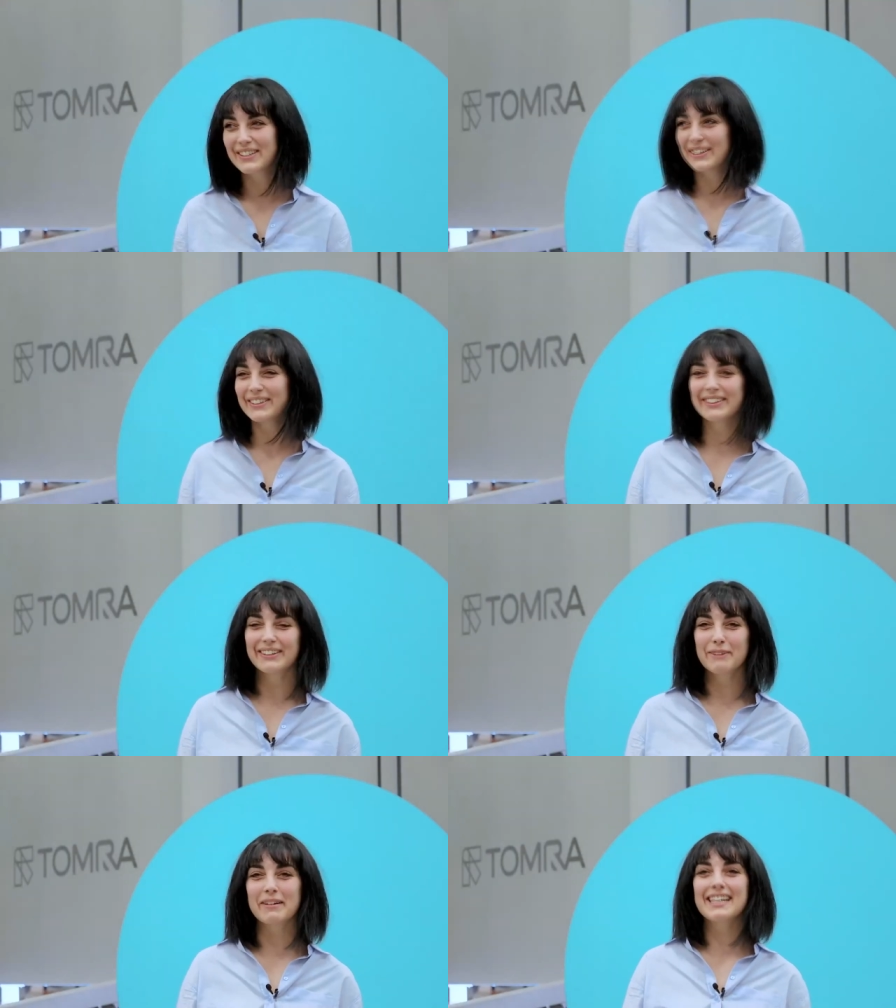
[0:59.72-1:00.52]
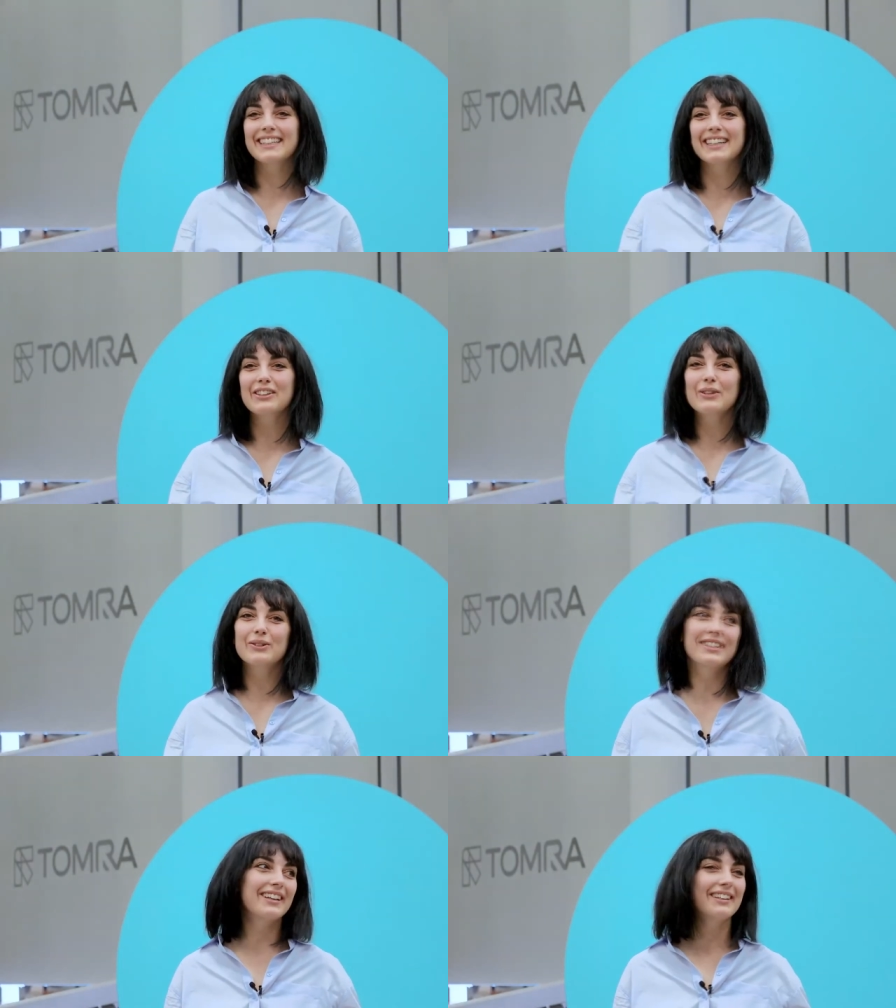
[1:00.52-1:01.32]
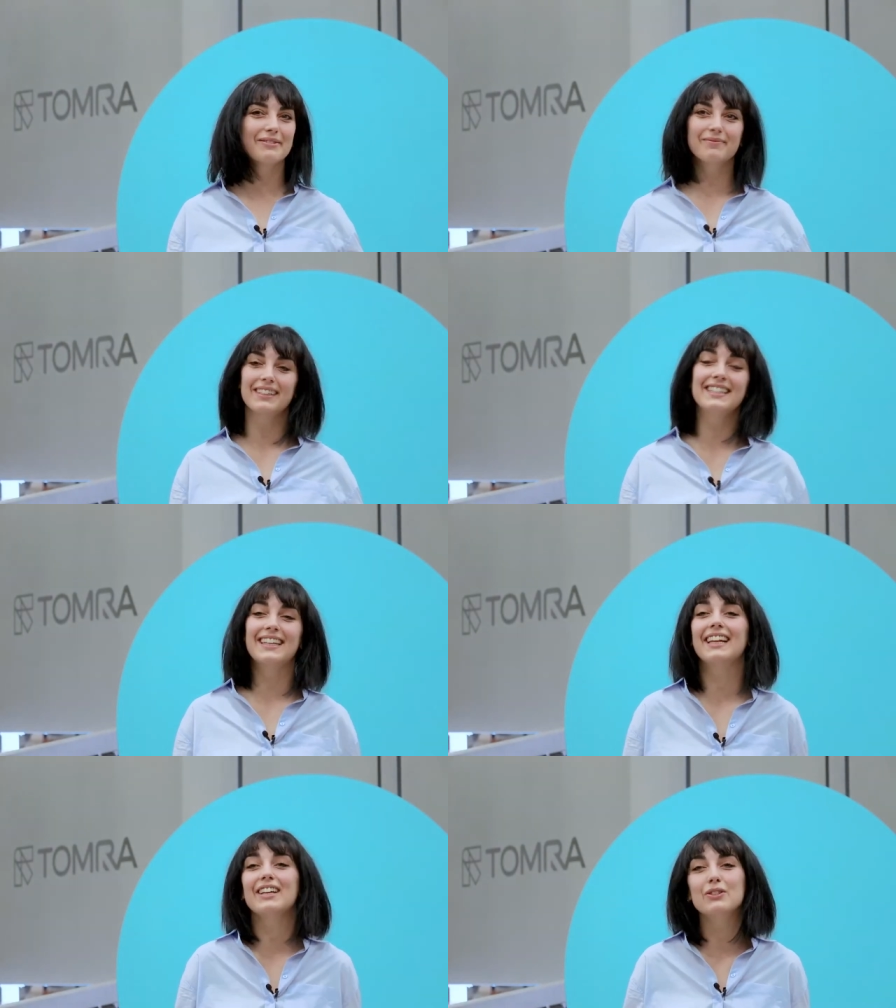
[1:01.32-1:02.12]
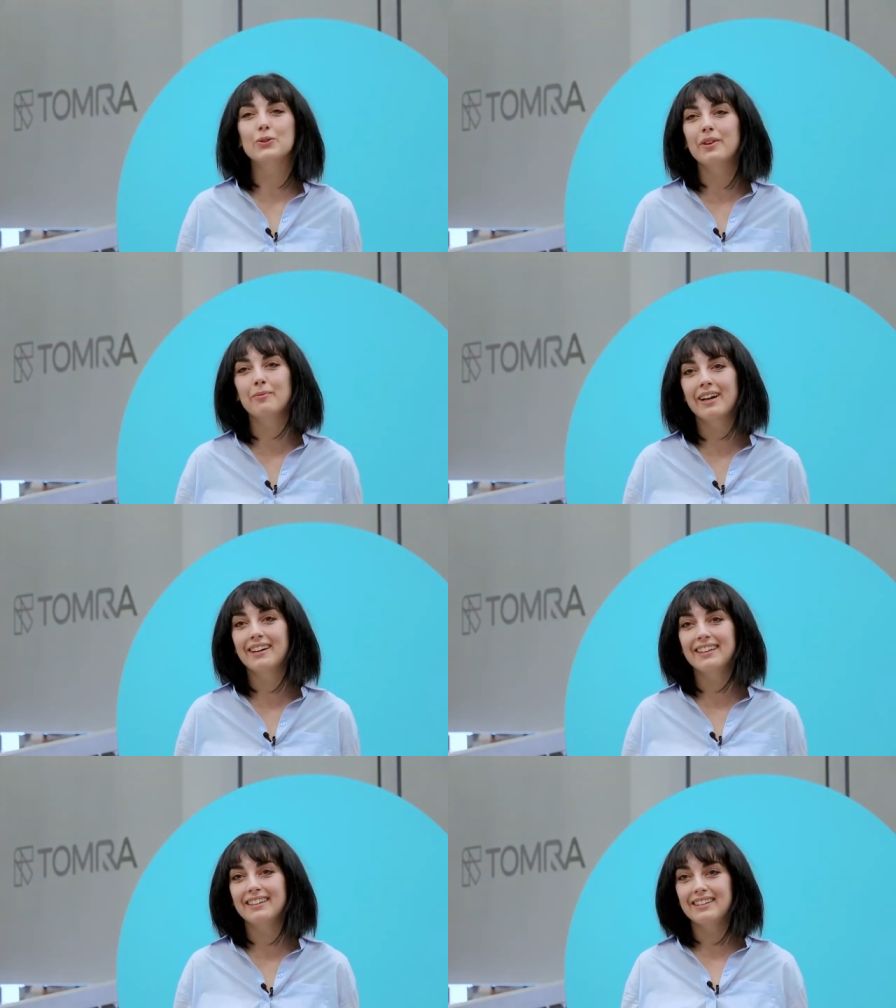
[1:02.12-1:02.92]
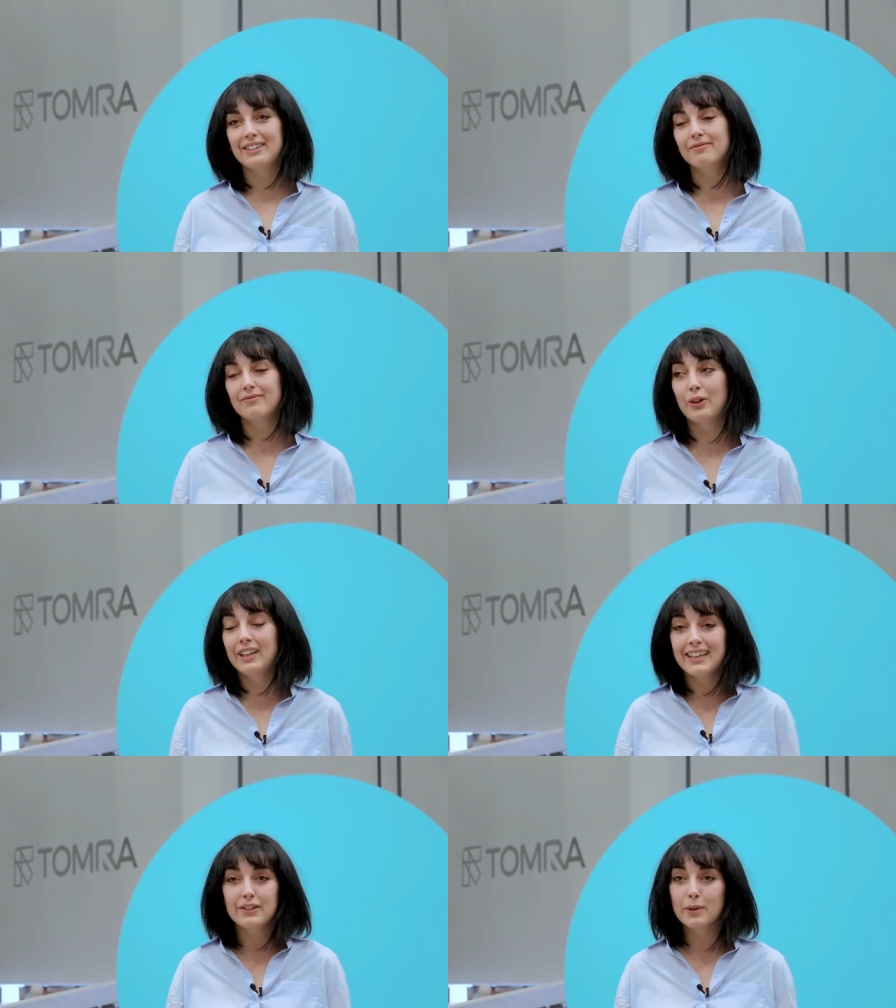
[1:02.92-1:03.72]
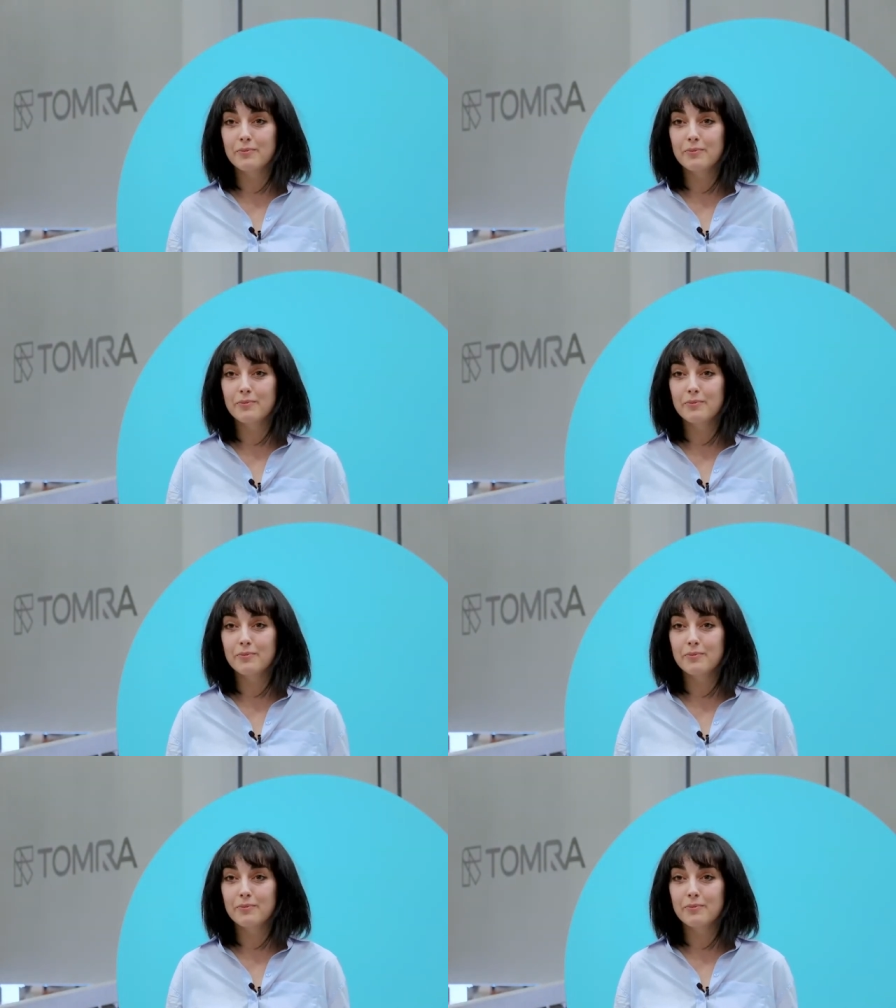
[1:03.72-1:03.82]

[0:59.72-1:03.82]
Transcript: So my anecdotes are installations with my colleagues